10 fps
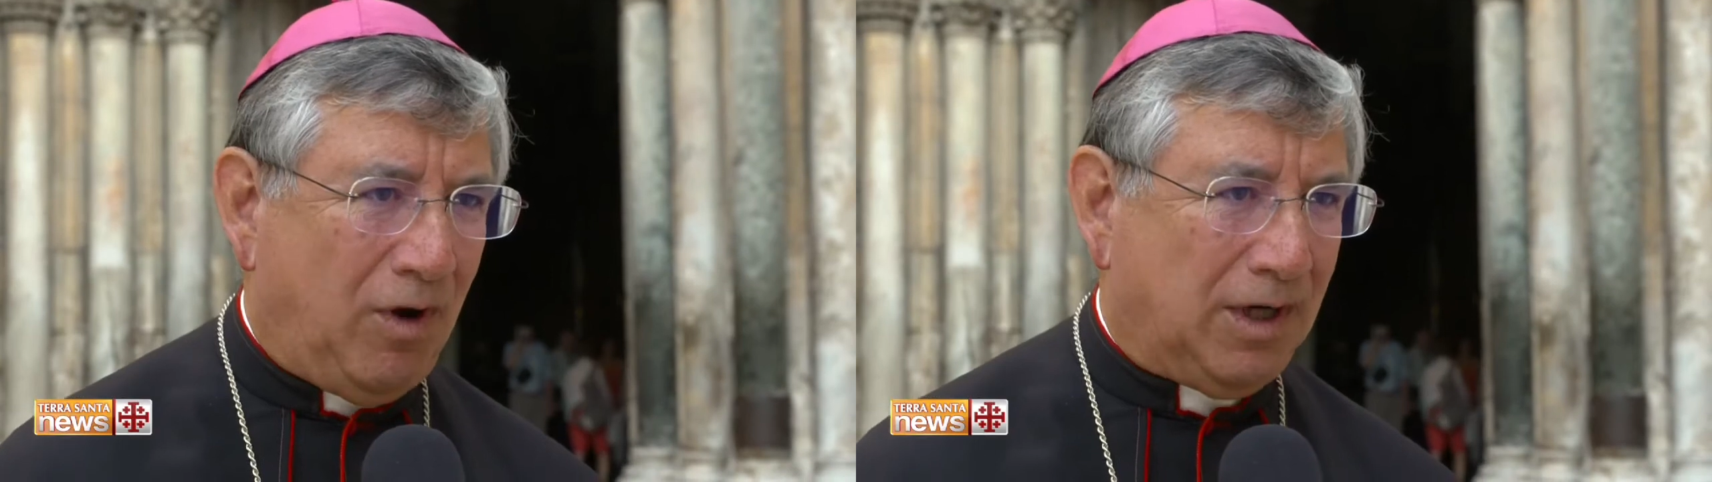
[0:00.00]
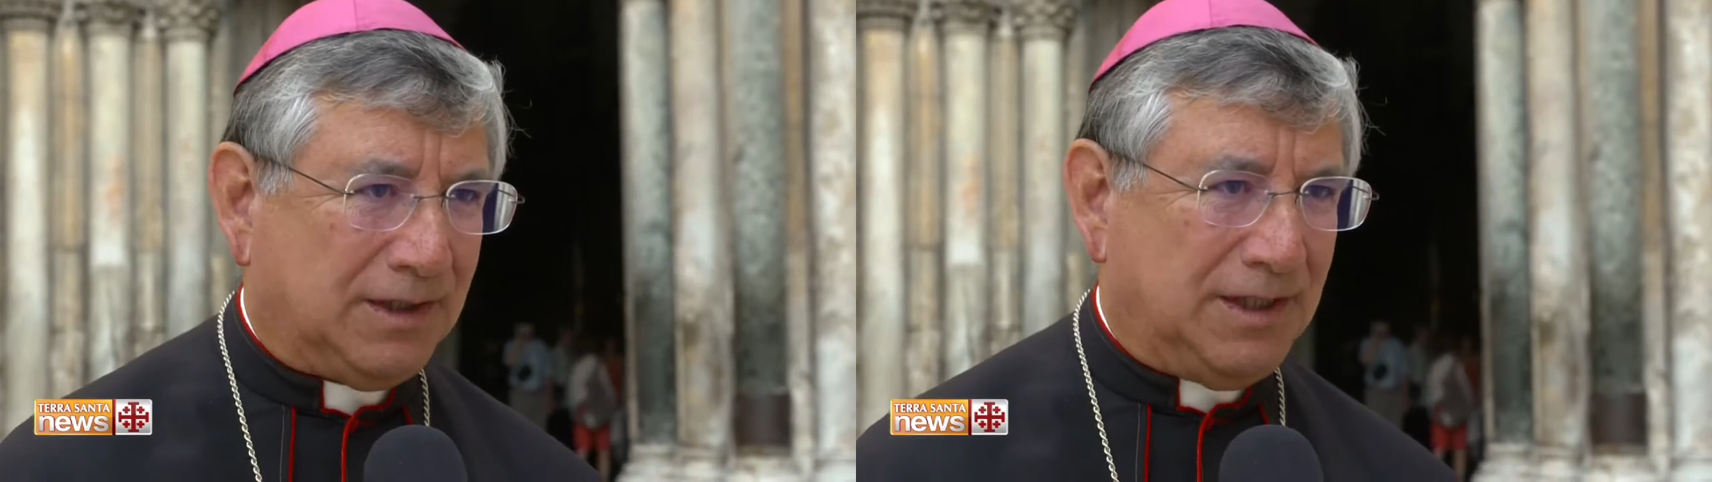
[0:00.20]

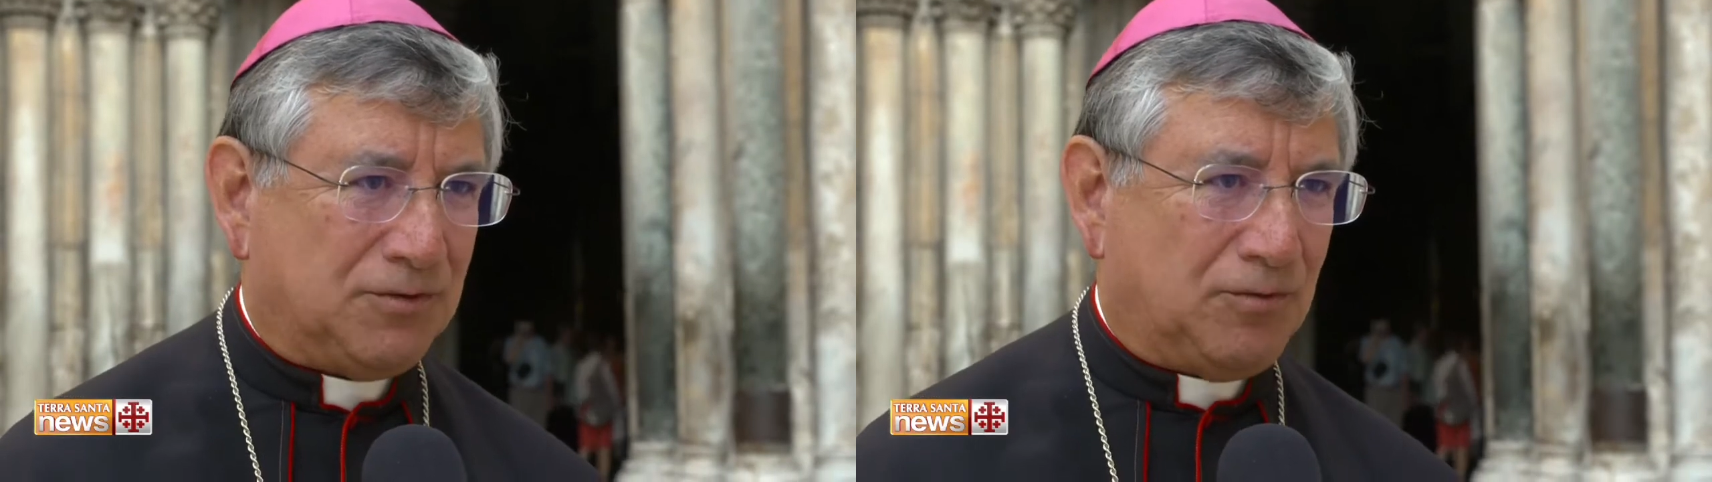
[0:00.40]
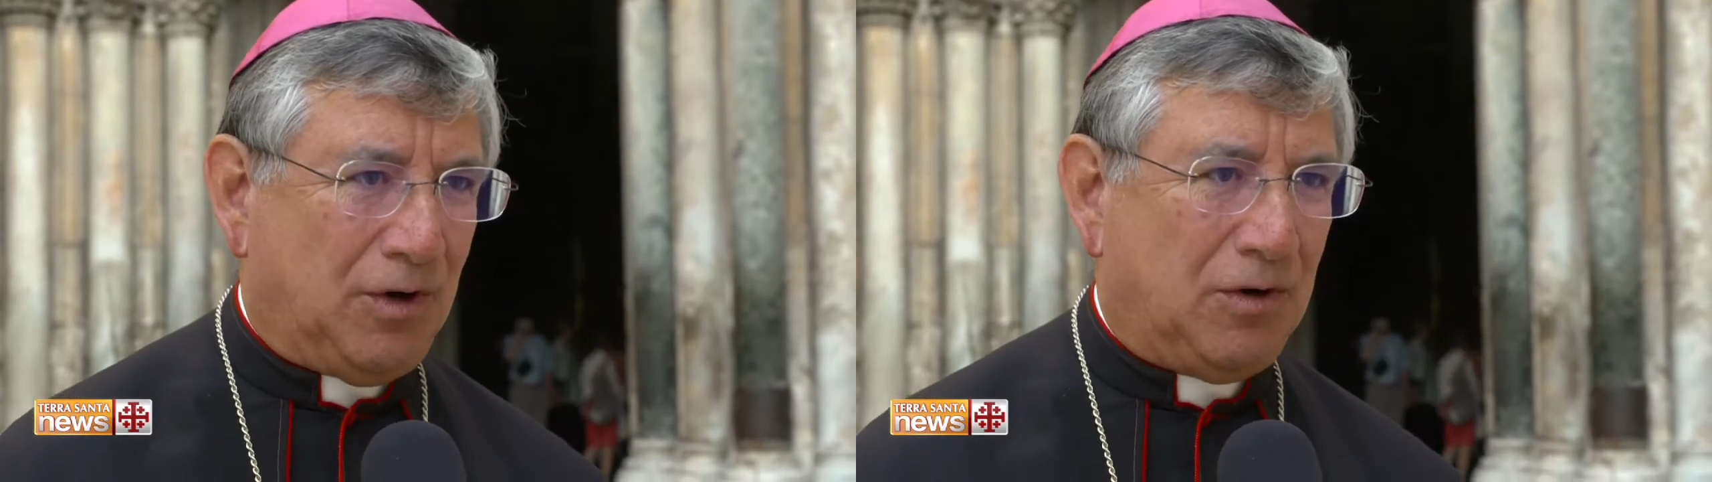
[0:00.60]
walked
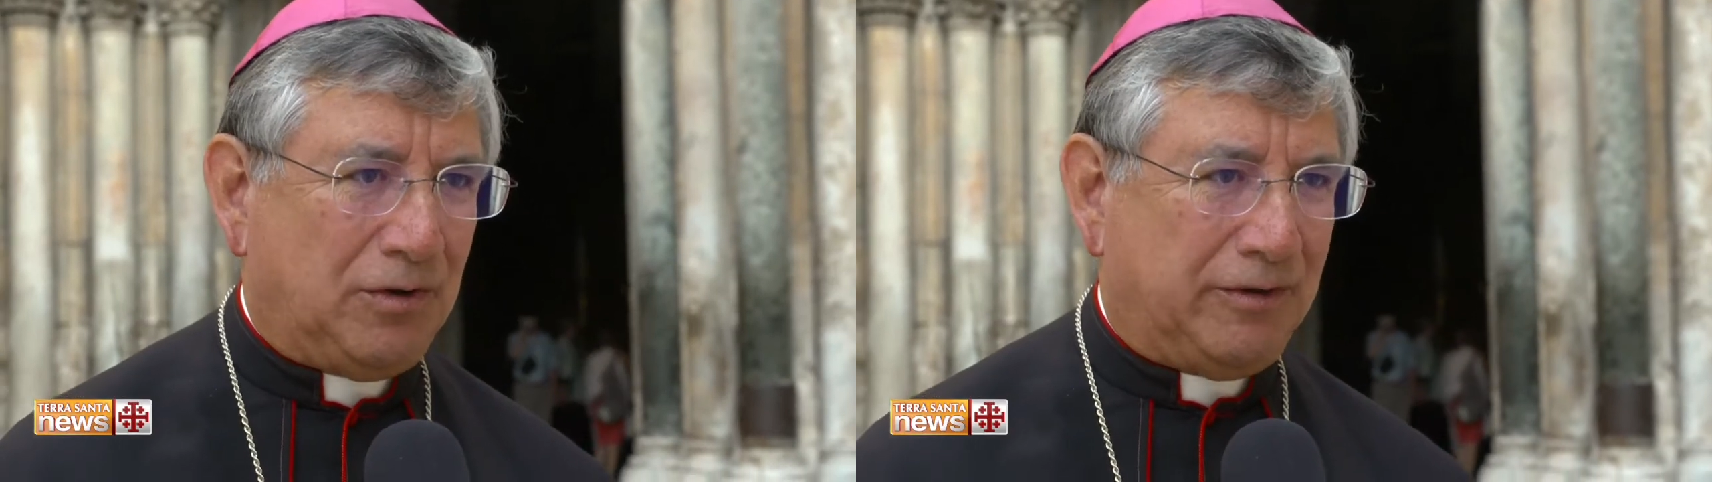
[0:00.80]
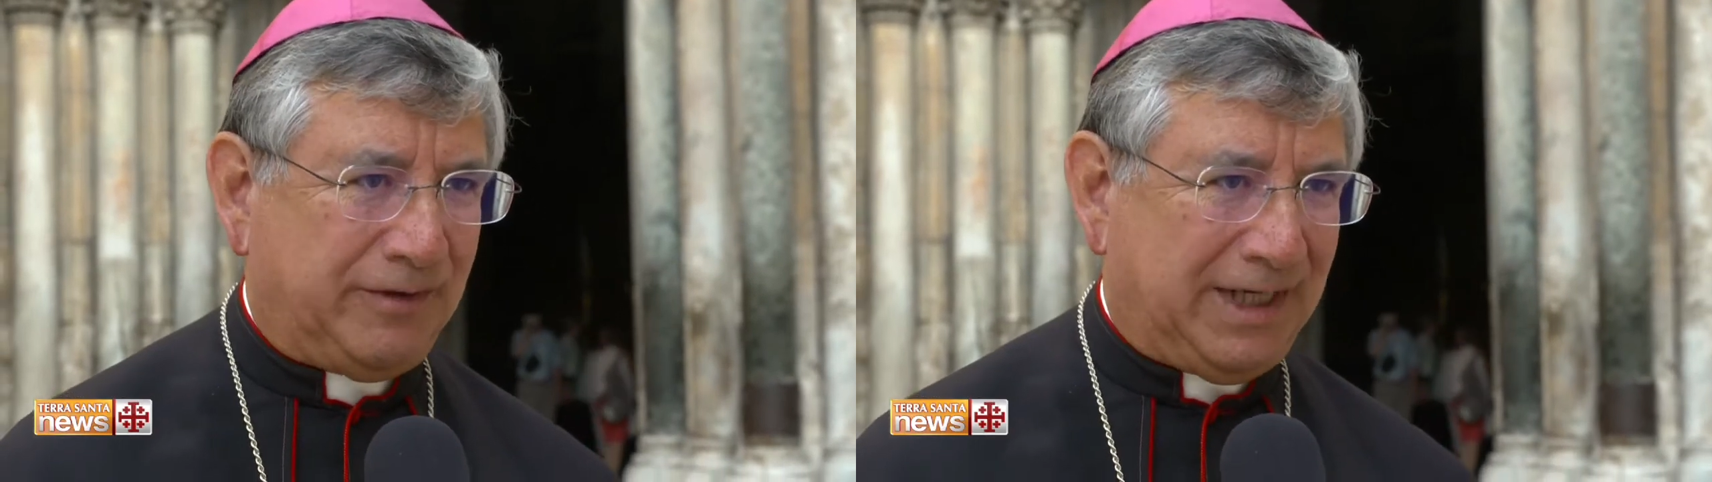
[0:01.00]
this
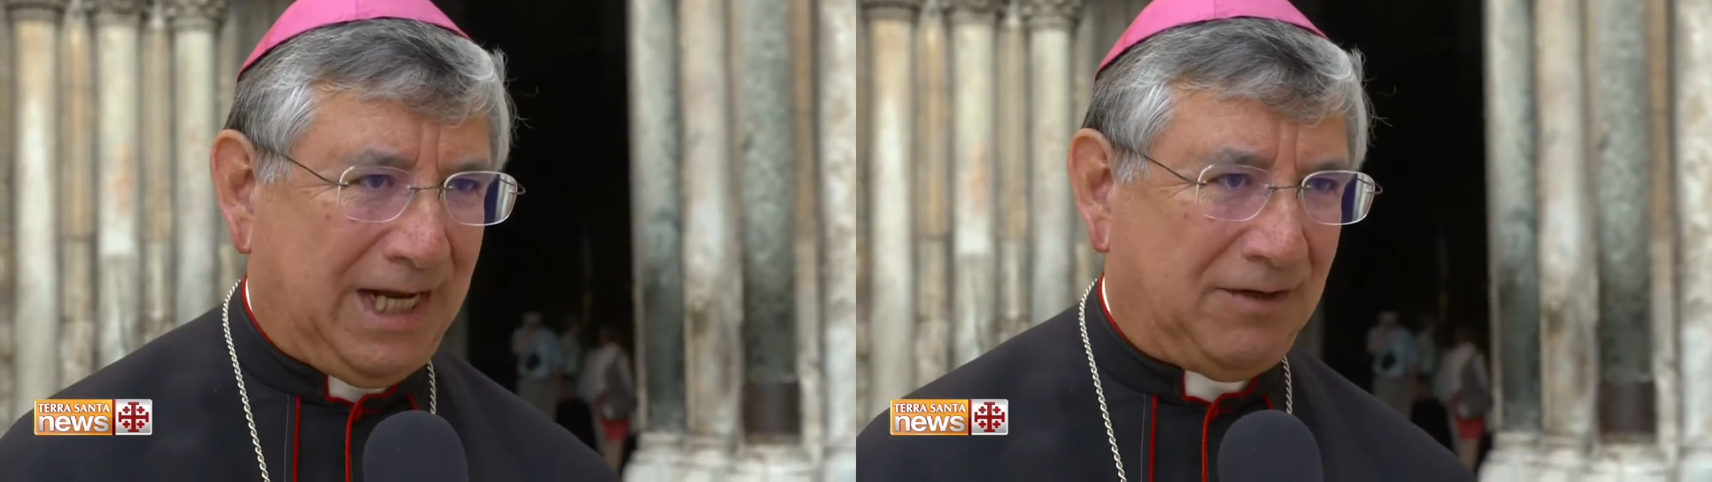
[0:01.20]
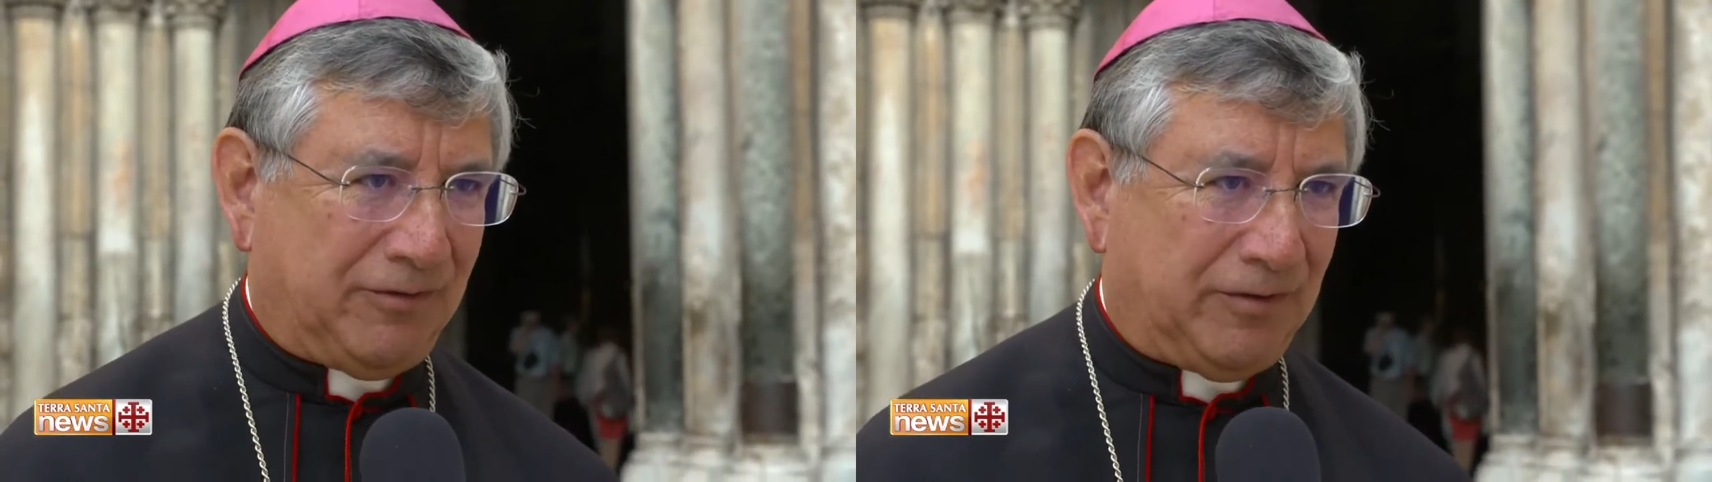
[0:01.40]
road of
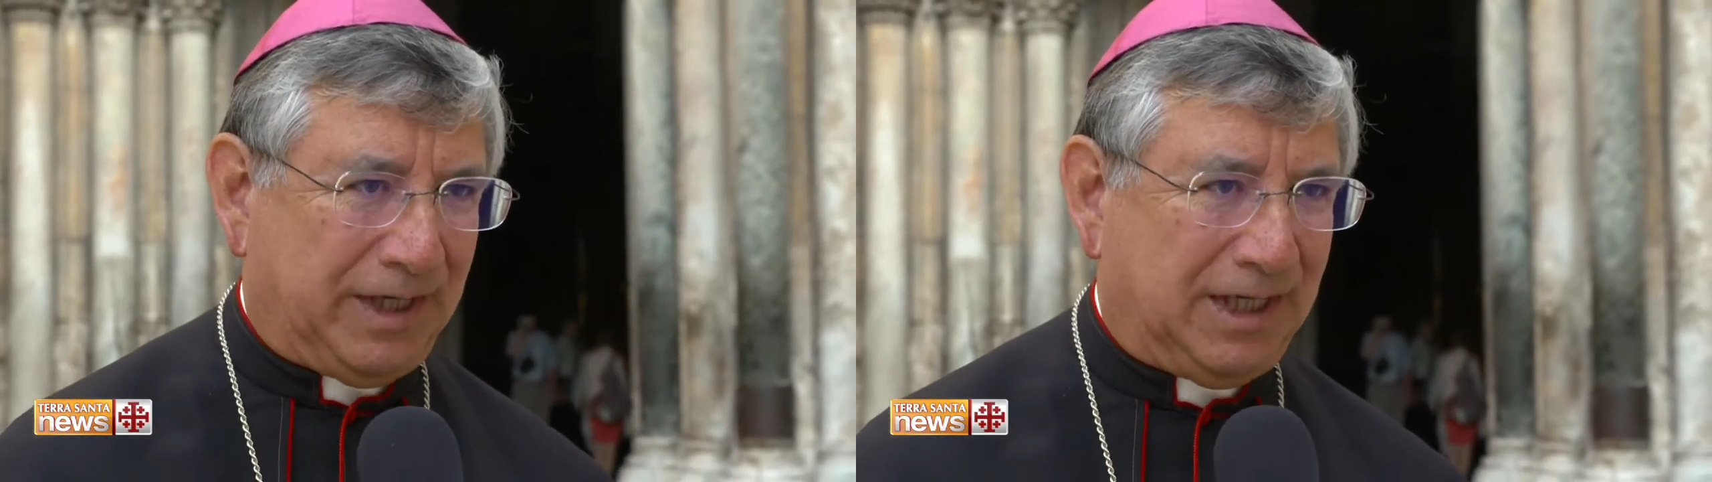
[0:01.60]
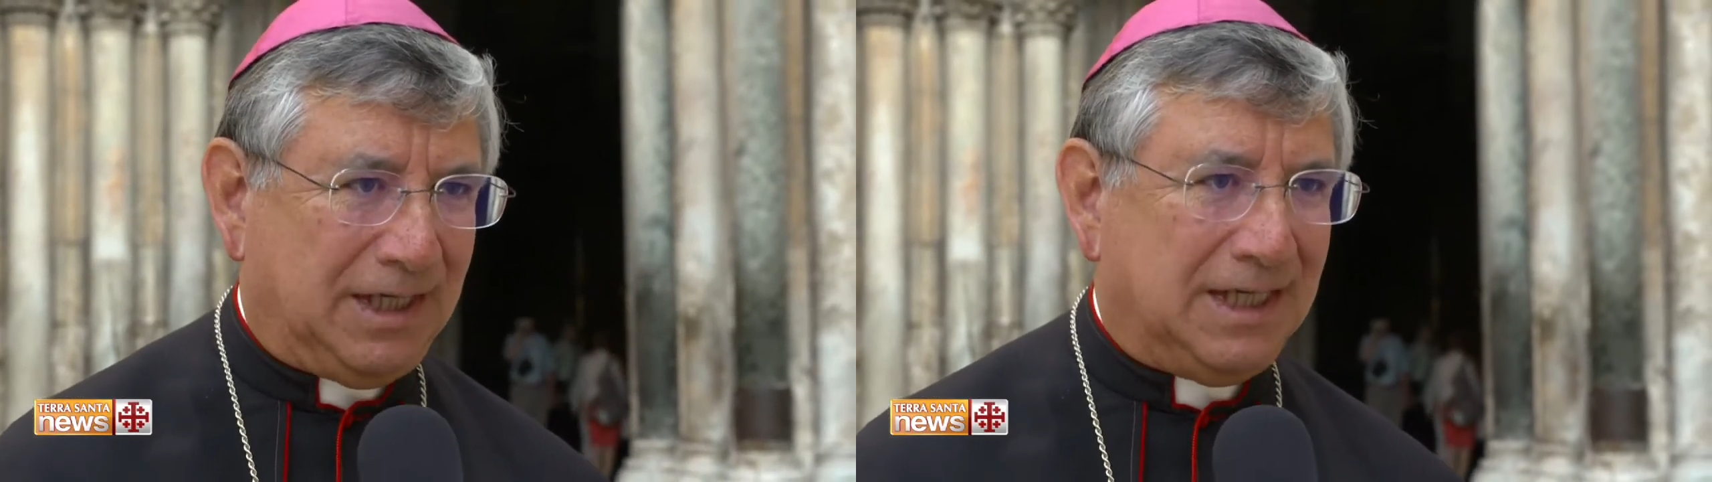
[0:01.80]
Calvary,